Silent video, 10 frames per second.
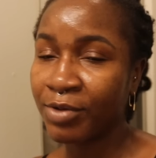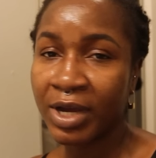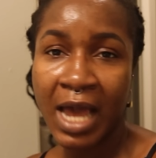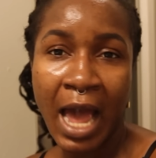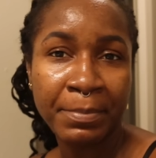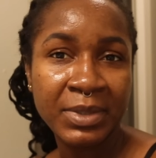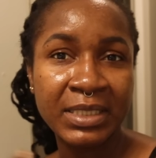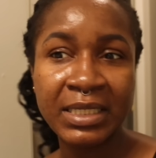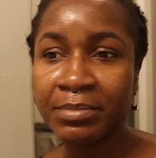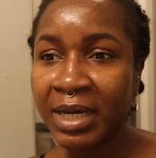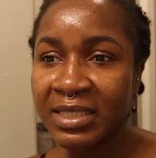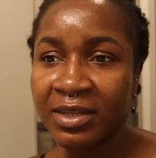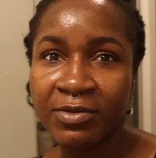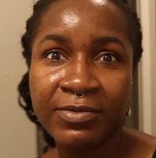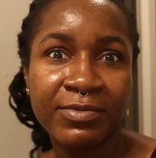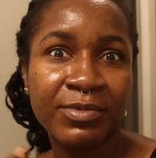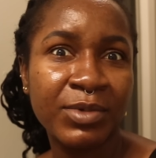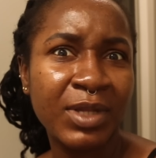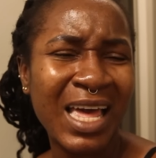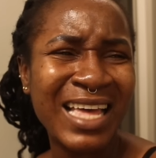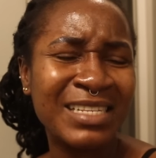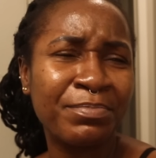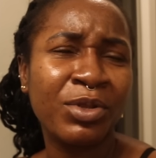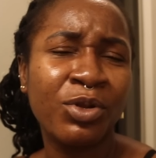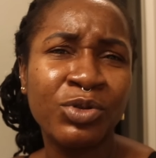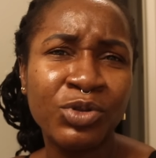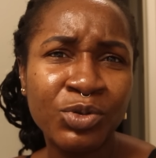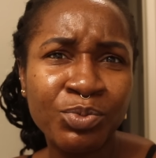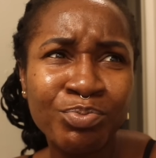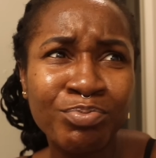where I'm seeing myself explore new